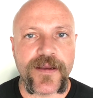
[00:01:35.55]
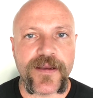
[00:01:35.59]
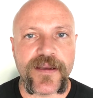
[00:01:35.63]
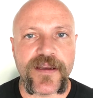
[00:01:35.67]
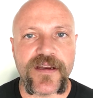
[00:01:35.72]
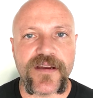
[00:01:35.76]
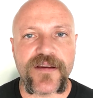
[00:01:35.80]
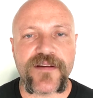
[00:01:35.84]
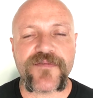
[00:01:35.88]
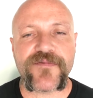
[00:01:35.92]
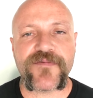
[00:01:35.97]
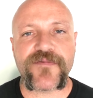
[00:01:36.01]

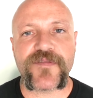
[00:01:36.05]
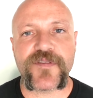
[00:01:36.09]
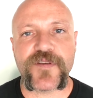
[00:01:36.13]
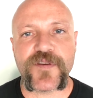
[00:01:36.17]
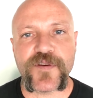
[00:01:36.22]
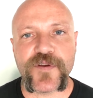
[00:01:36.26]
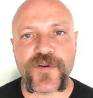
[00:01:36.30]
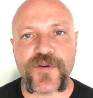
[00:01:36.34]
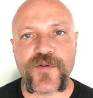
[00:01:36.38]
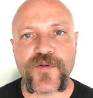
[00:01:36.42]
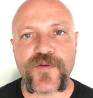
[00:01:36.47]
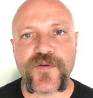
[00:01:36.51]
If
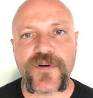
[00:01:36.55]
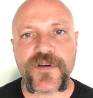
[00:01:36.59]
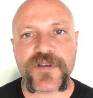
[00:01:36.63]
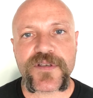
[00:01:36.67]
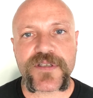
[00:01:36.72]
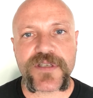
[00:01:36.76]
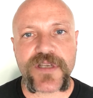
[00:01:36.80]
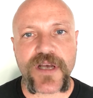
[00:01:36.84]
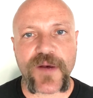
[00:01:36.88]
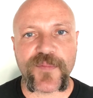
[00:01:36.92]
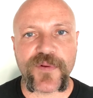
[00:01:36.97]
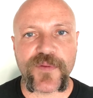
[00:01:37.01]
you
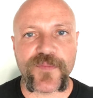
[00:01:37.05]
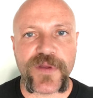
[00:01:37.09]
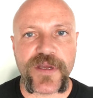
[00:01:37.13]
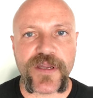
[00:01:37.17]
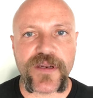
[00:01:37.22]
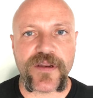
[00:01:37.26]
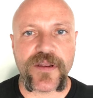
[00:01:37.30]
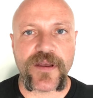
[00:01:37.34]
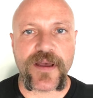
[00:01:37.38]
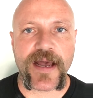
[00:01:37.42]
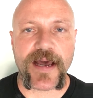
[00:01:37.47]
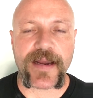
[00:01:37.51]

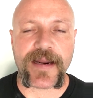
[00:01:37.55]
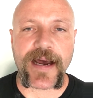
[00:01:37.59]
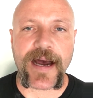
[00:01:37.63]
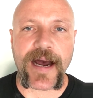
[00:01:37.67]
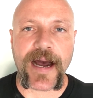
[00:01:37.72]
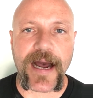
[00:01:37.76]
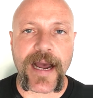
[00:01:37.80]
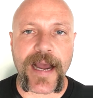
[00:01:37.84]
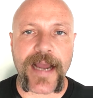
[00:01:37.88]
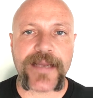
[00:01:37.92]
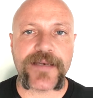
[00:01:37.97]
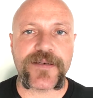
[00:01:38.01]
supplement at a
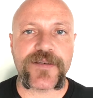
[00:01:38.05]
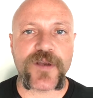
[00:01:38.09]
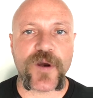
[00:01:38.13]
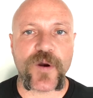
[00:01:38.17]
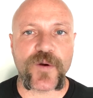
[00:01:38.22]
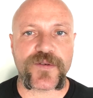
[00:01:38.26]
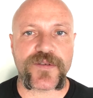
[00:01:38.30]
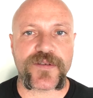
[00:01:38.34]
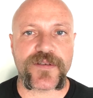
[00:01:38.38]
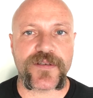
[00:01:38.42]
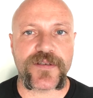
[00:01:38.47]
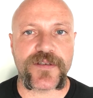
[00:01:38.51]
high
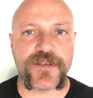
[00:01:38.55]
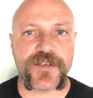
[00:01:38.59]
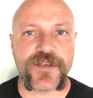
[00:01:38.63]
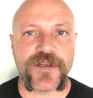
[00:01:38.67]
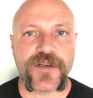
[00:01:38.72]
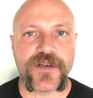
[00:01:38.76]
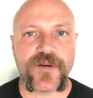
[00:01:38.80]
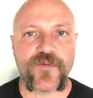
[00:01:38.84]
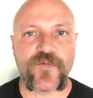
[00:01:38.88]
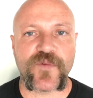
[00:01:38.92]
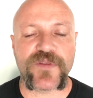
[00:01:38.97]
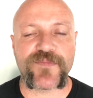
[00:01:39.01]

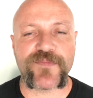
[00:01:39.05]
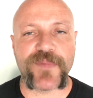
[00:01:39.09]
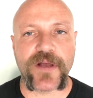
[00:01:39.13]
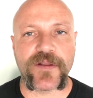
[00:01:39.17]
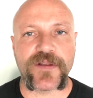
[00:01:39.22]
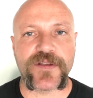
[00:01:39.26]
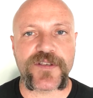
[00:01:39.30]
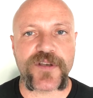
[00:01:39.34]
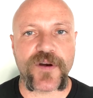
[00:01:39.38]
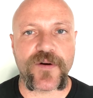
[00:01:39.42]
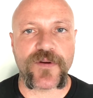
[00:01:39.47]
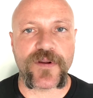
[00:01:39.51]
dosage with
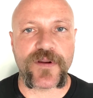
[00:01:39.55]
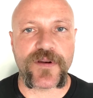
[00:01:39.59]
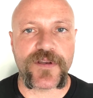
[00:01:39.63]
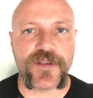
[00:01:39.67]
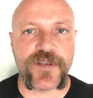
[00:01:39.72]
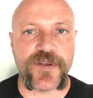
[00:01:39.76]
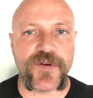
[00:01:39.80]
melatonin,